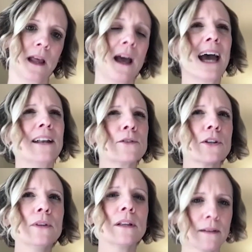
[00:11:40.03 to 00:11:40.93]
That's really
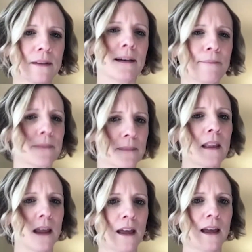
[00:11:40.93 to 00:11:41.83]
interesting. It's really interesting to think
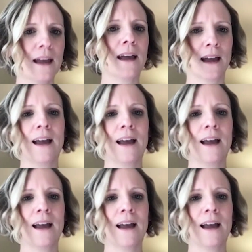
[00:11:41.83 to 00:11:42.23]
about that.